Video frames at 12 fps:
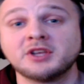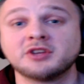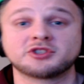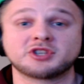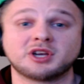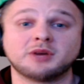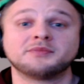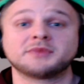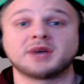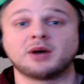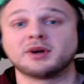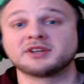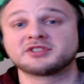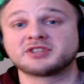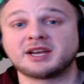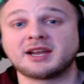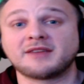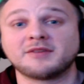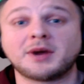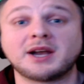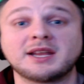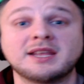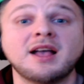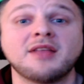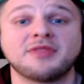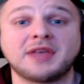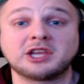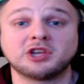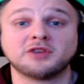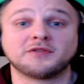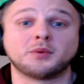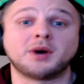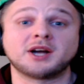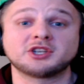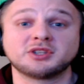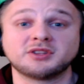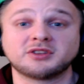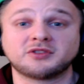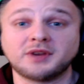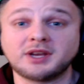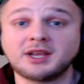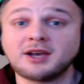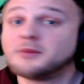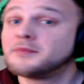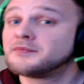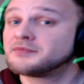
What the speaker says: So, I want to say to everybody, thank you for watching this video.